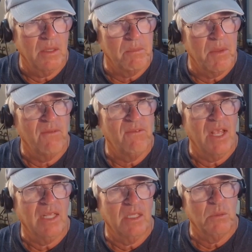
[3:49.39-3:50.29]
them
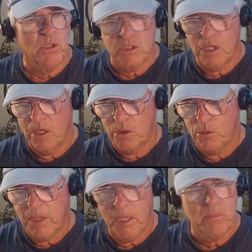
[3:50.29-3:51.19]
available to other
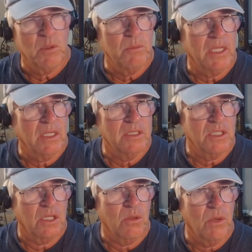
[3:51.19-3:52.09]
people, because
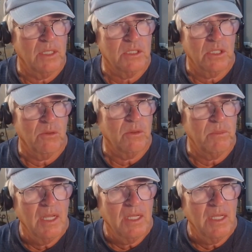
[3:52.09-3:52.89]
otherwise they would,